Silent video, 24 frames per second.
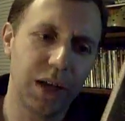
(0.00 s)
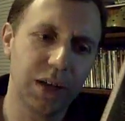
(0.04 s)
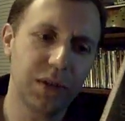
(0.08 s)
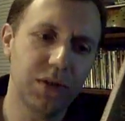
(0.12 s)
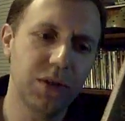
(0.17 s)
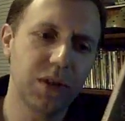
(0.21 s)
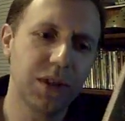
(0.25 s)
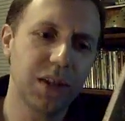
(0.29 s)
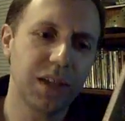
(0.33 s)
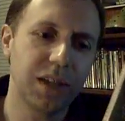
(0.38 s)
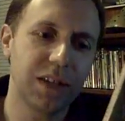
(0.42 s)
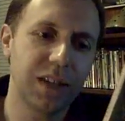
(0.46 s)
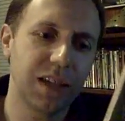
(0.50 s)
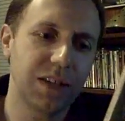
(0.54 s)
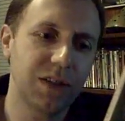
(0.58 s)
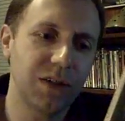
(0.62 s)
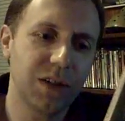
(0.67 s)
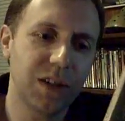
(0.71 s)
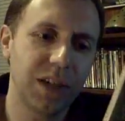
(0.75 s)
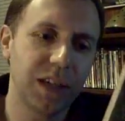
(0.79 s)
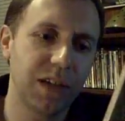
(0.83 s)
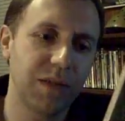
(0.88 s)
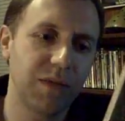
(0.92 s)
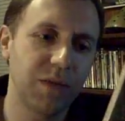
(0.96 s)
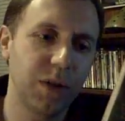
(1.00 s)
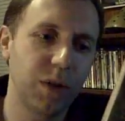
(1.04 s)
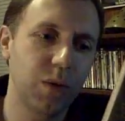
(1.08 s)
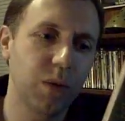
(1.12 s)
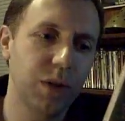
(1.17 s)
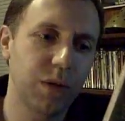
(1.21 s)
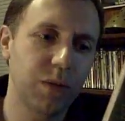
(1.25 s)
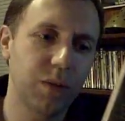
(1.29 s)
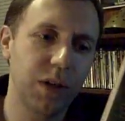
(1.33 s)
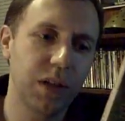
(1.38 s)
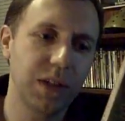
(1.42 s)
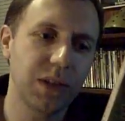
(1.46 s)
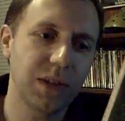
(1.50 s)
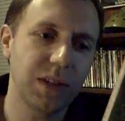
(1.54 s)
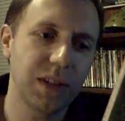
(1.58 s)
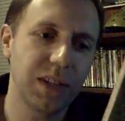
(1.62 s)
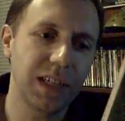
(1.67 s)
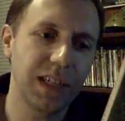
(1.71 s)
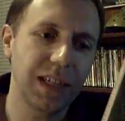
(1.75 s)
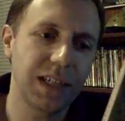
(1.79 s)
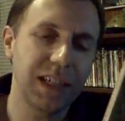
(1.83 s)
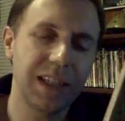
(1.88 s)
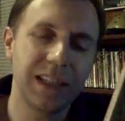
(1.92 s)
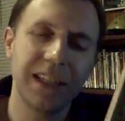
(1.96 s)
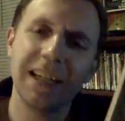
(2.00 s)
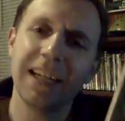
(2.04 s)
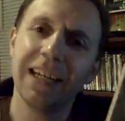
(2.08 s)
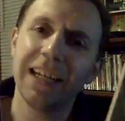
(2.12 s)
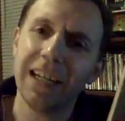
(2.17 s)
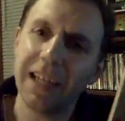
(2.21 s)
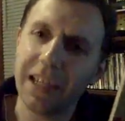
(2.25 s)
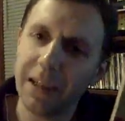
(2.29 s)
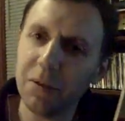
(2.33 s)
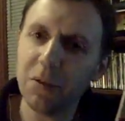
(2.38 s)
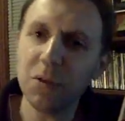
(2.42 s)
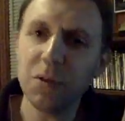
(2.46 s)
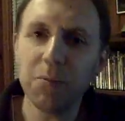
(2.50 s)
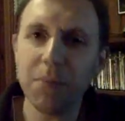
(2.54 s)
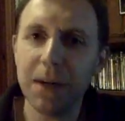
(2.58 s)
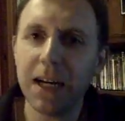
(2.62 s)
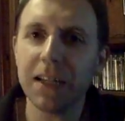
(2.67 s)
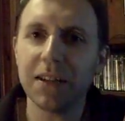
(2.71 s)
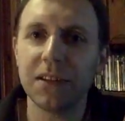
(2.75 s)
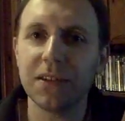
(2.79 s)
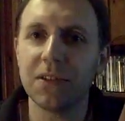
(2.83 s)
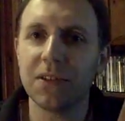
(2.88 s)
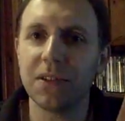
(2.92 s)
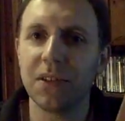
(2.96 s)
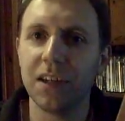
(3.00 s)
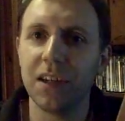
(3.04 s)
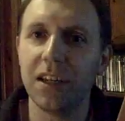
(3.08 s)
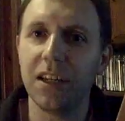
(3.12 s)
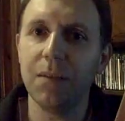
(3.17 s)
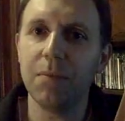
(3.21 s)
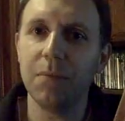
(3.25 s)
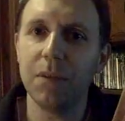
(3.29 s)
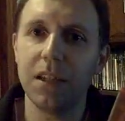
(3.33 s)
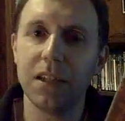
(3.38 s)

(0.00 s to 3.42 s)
I took it. I took in a viewing recently, and it it was about the same.